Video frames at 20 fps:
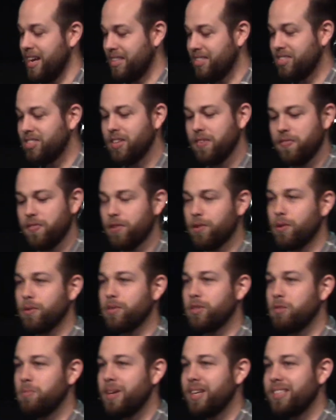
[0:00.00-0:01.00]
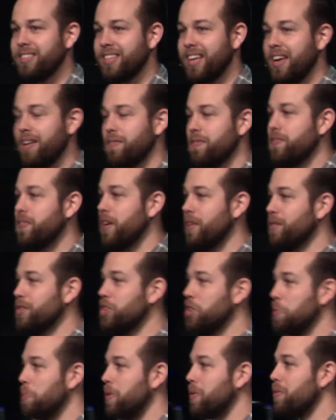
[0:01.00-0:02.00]
it's difficult to maintain
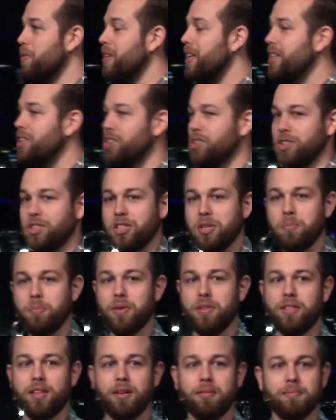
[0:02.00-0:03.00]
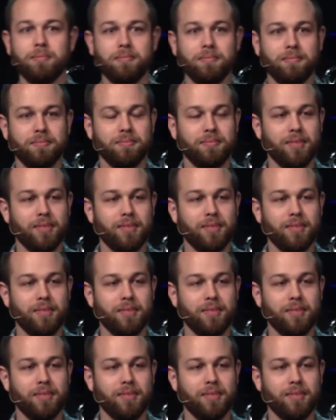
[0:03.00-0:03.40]
fellowship and relationship with them.